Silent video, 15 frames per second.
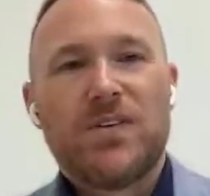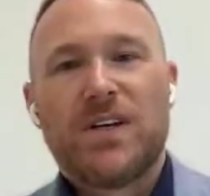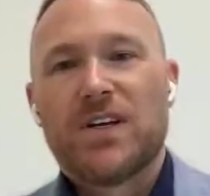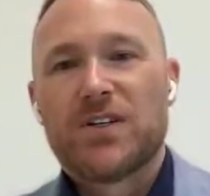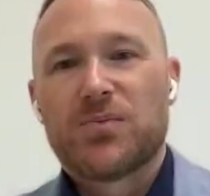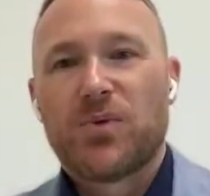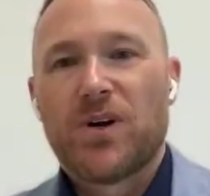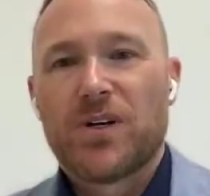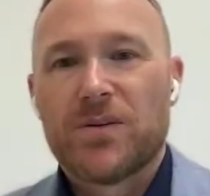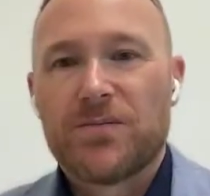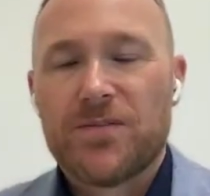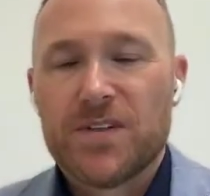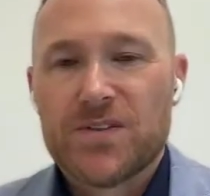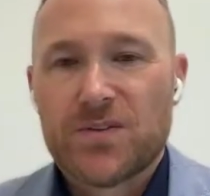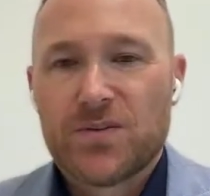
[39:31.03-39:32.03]
of you guys brought
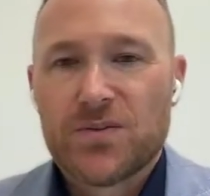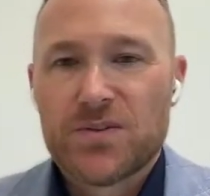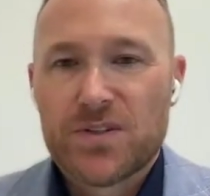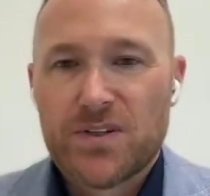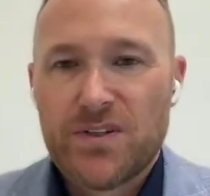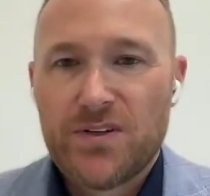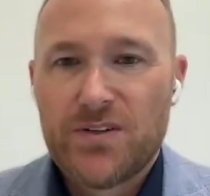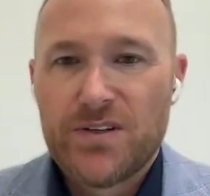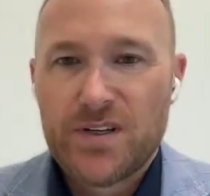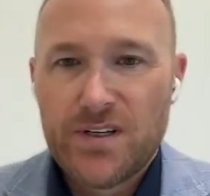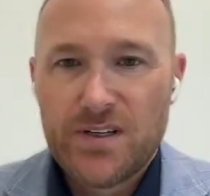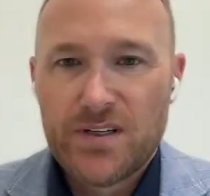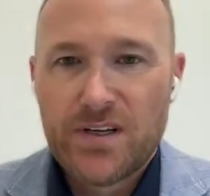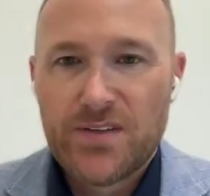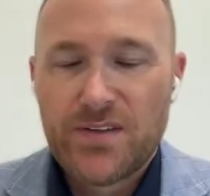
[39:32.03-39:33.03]
up physical
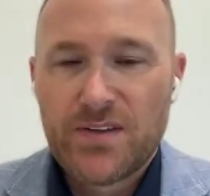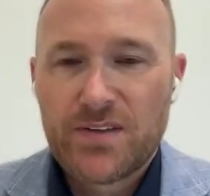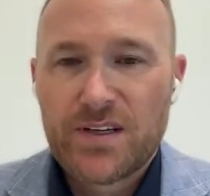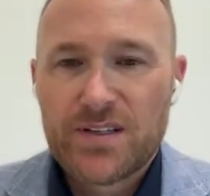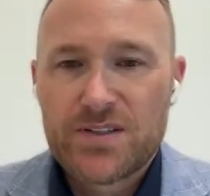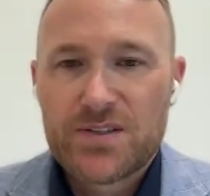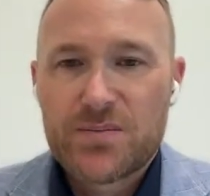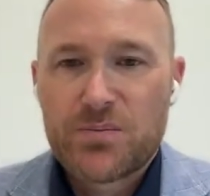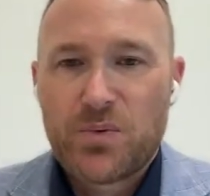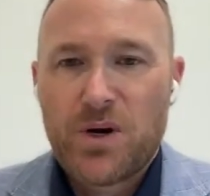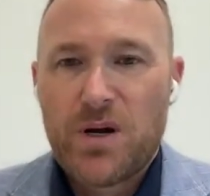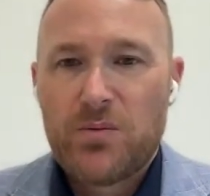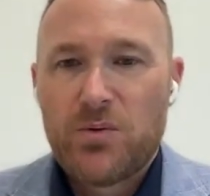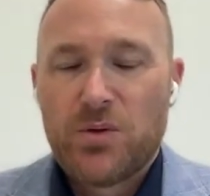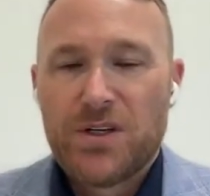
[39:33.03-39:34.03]
security, and I think that's
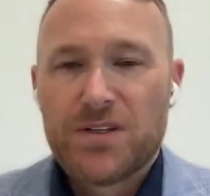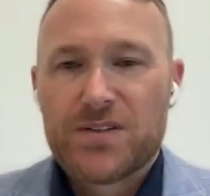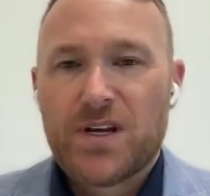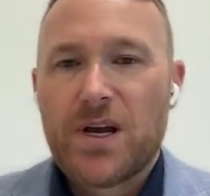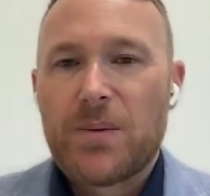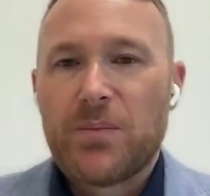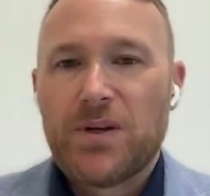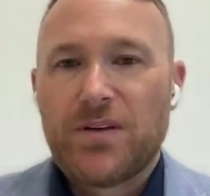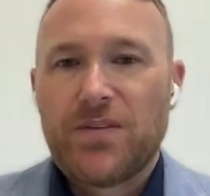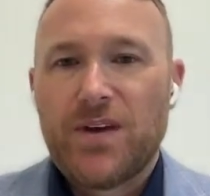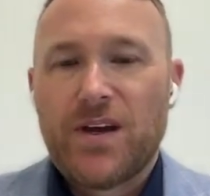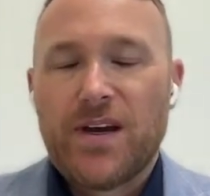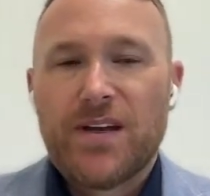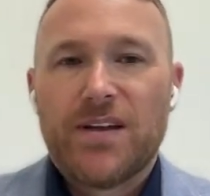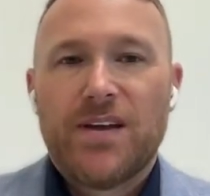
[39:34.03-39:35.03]
probably a topic
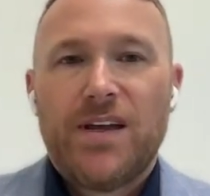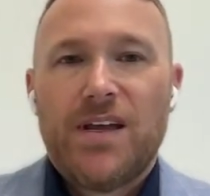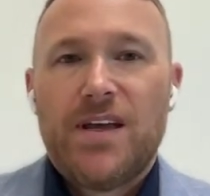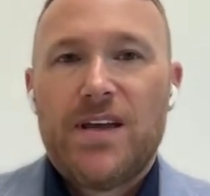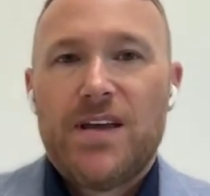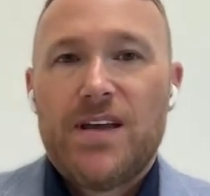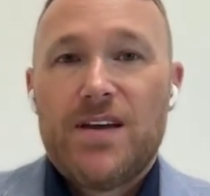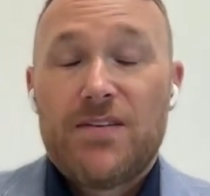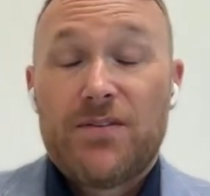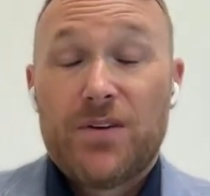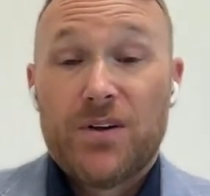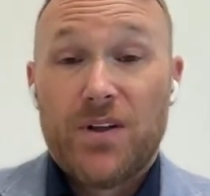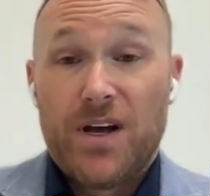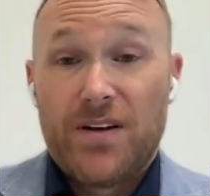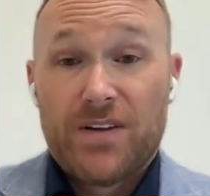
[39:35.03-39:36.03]
that
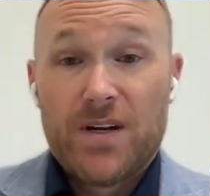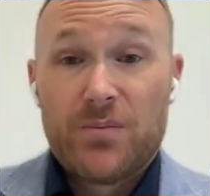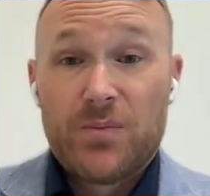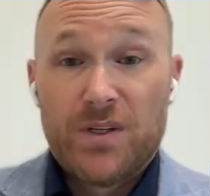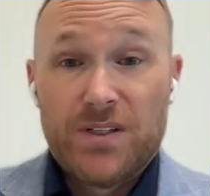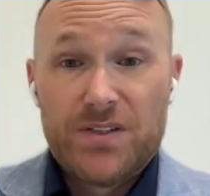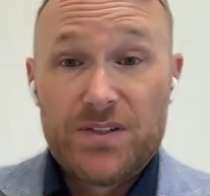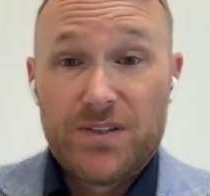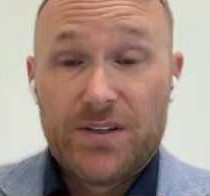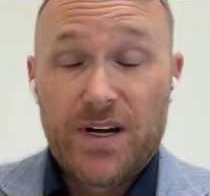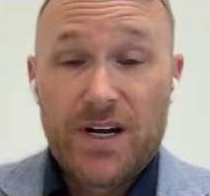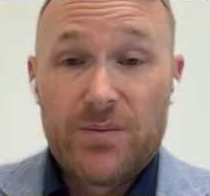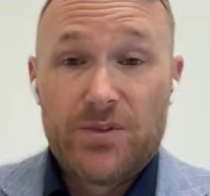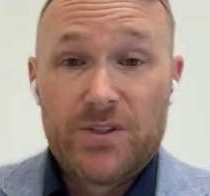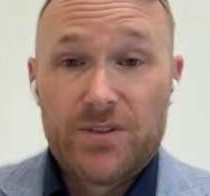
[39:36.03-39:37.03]
for a lot of companies that are
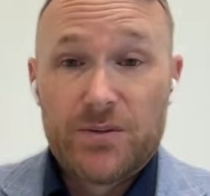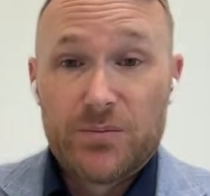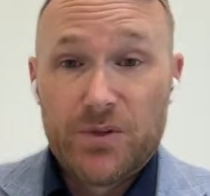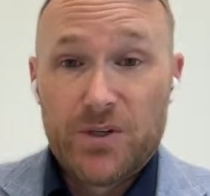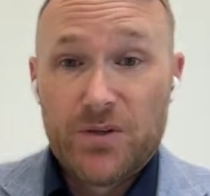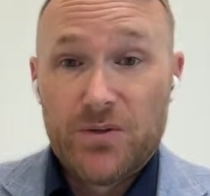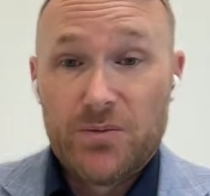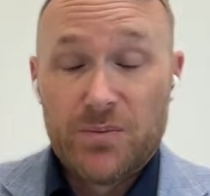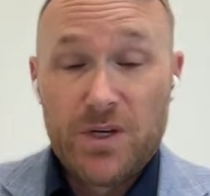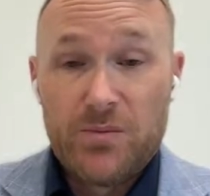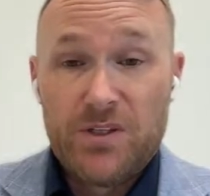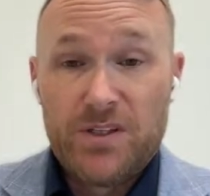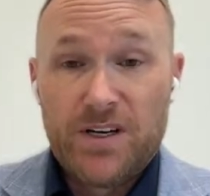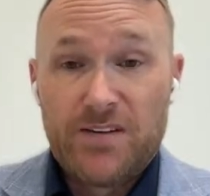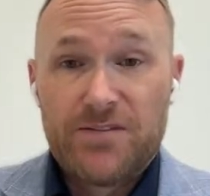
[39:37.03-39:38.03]
hybrid or remote,
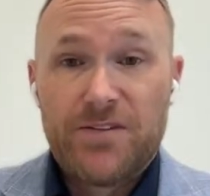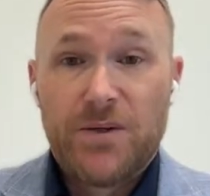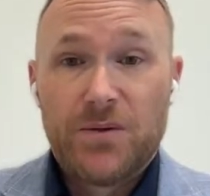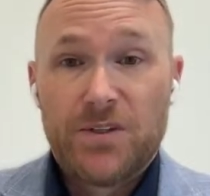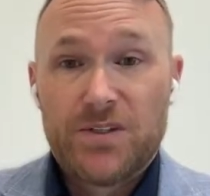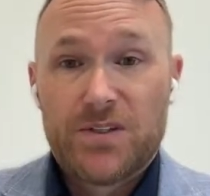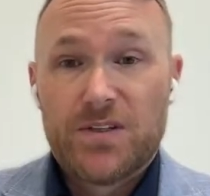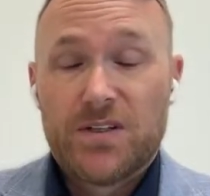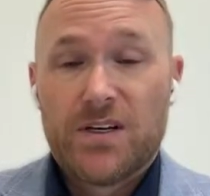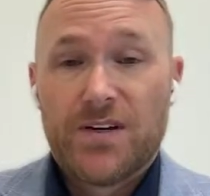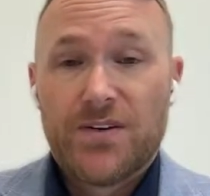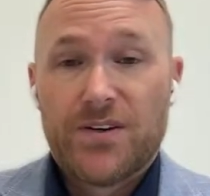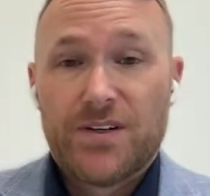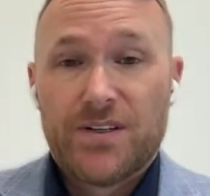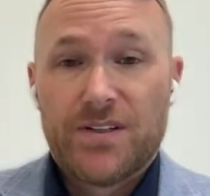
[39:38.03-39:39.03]
maybe not focus a
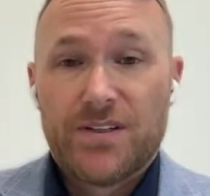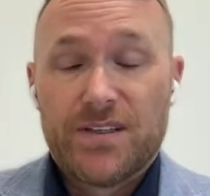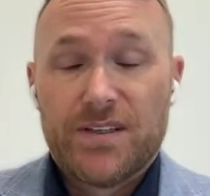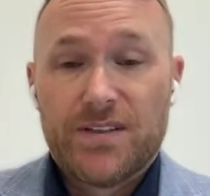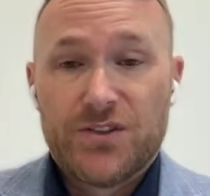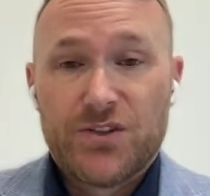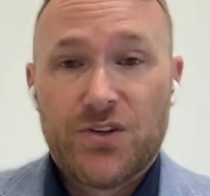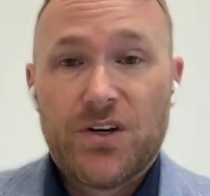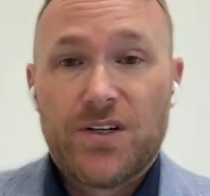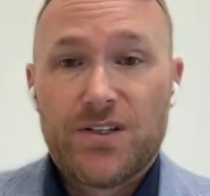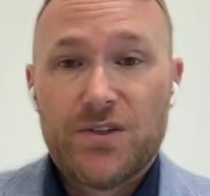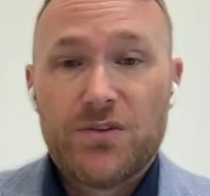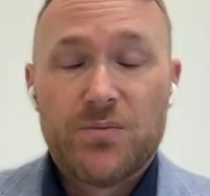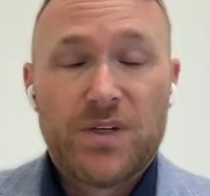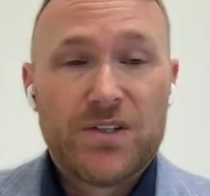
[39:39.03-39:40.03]
lot on. And Sean,
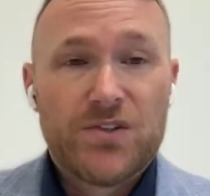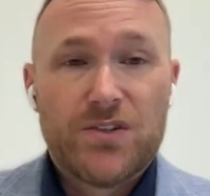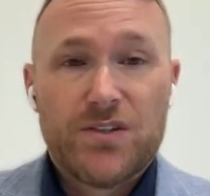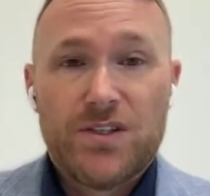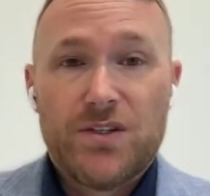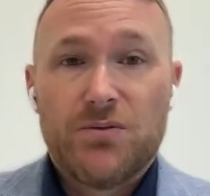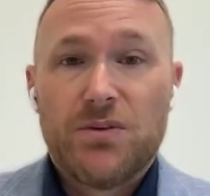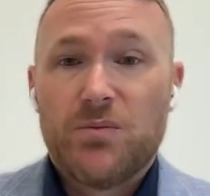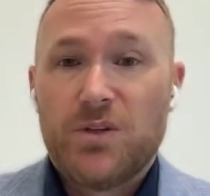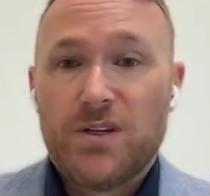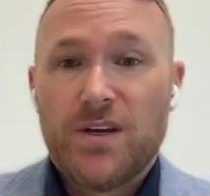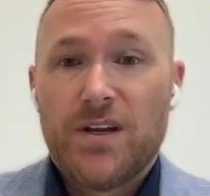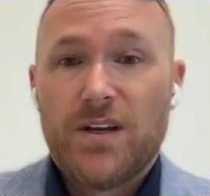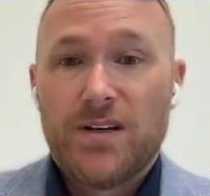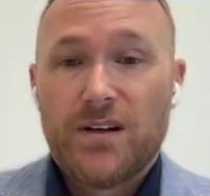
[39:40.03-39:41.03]
you'd mentioned
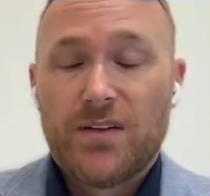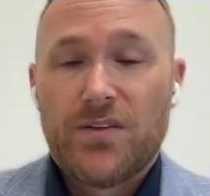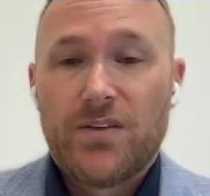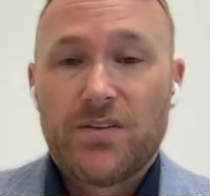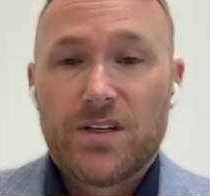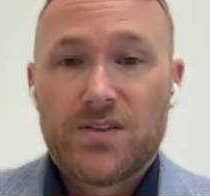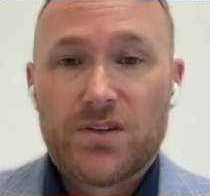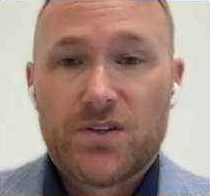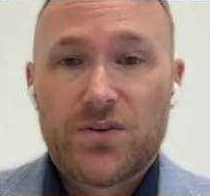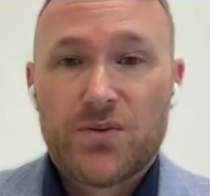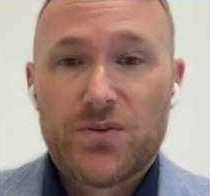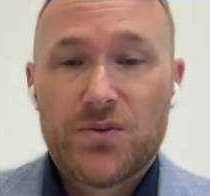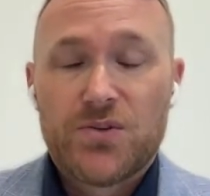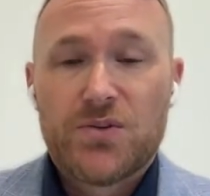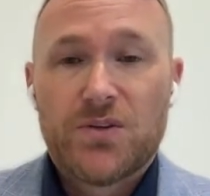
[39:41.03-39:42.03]
UEBA, and I think that's a
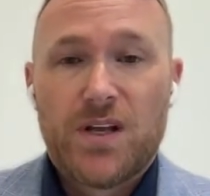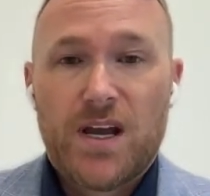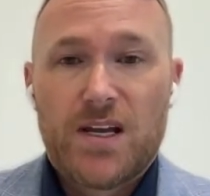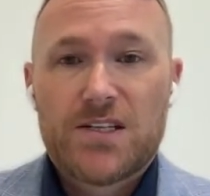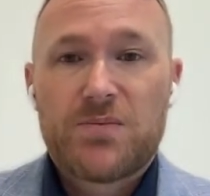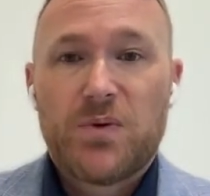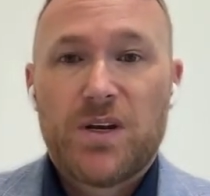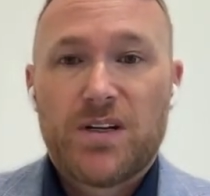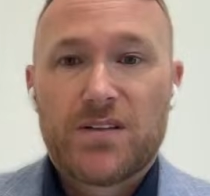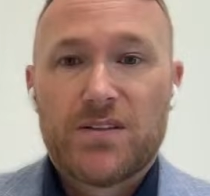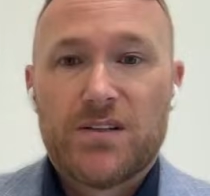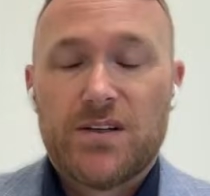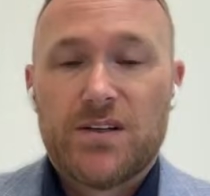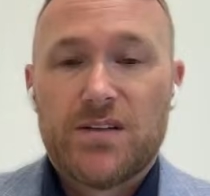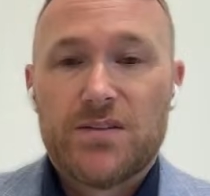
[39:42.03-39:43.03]
crucial aspect
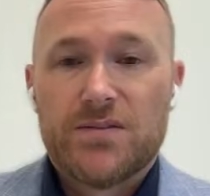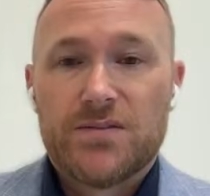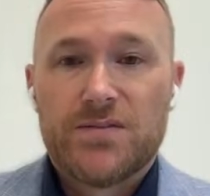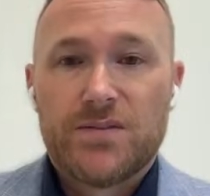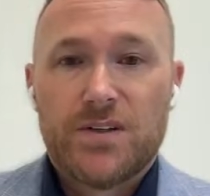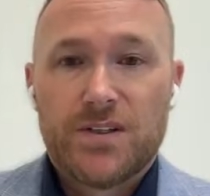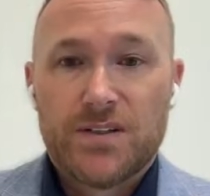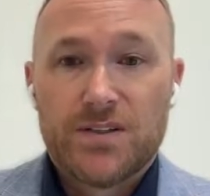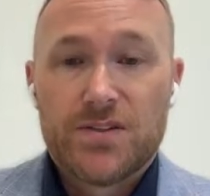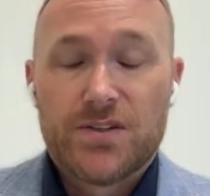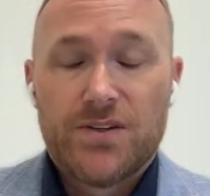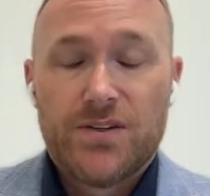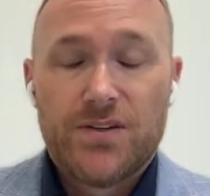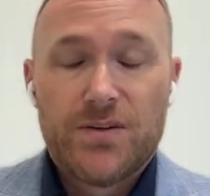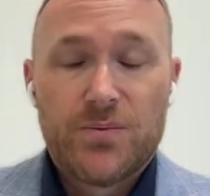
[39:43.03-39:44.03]
of a good
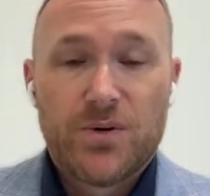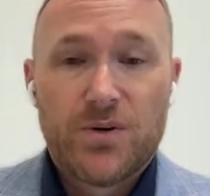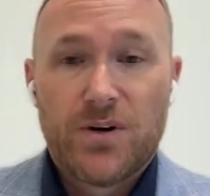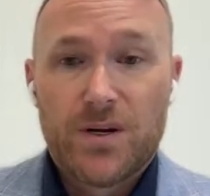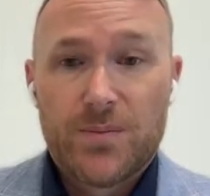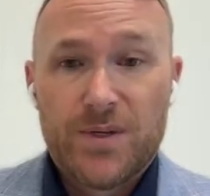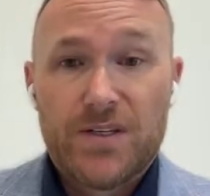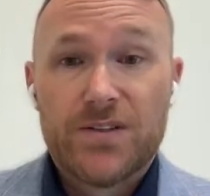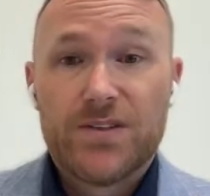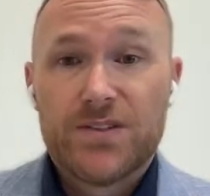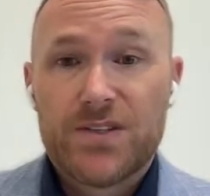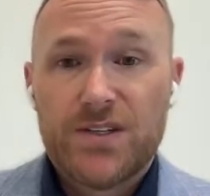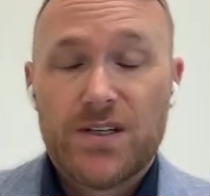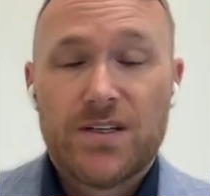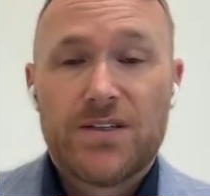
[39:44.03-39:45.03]
security program
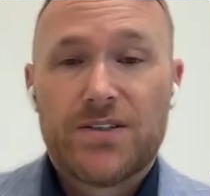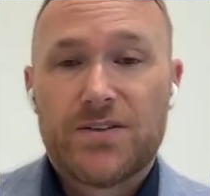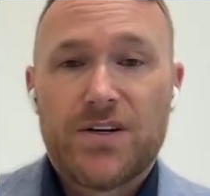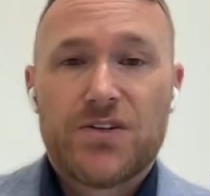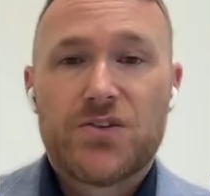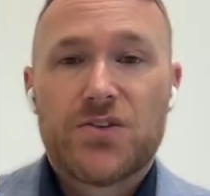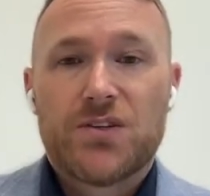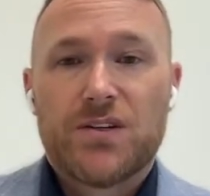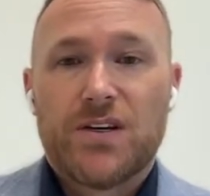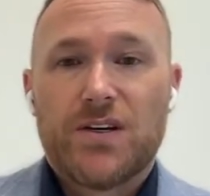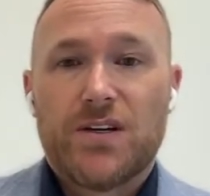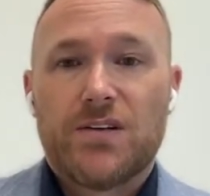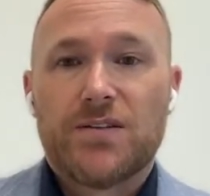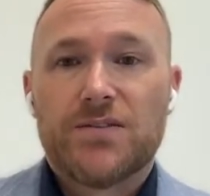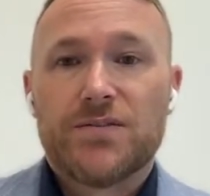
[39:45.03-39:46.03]
is the integration
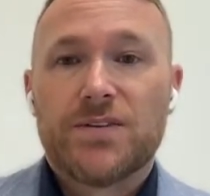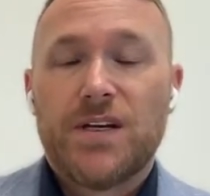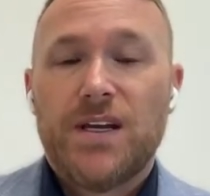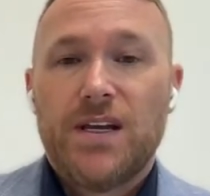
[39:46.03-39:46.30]
of